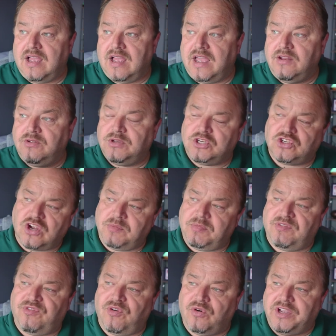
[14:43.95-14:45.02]
And as you tried
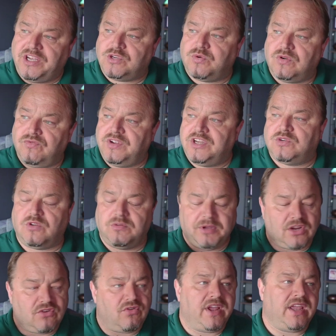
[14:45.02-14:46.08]
before, each one reach one. It'd
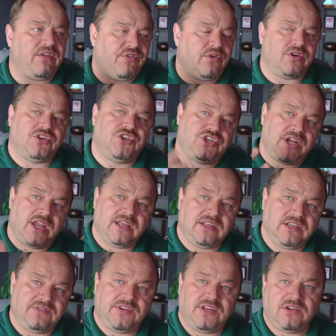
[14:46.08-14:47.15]
be great if you could share
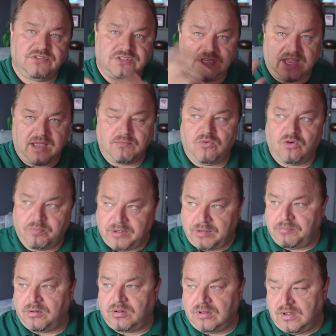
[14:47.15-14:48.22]
these videos to get more
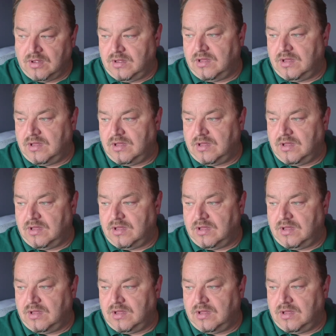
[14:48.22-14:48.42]
people